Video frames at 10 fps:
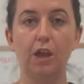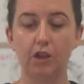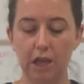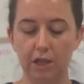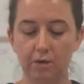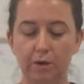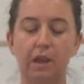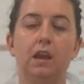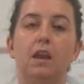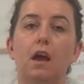
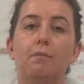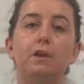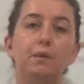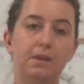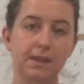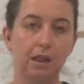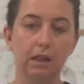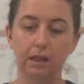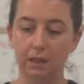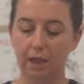Genuine pure
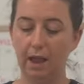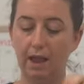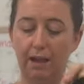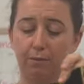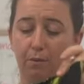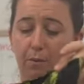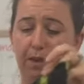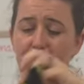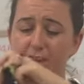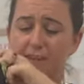silk um,
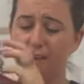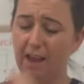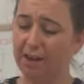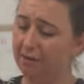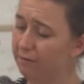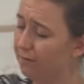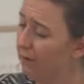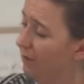with this kind of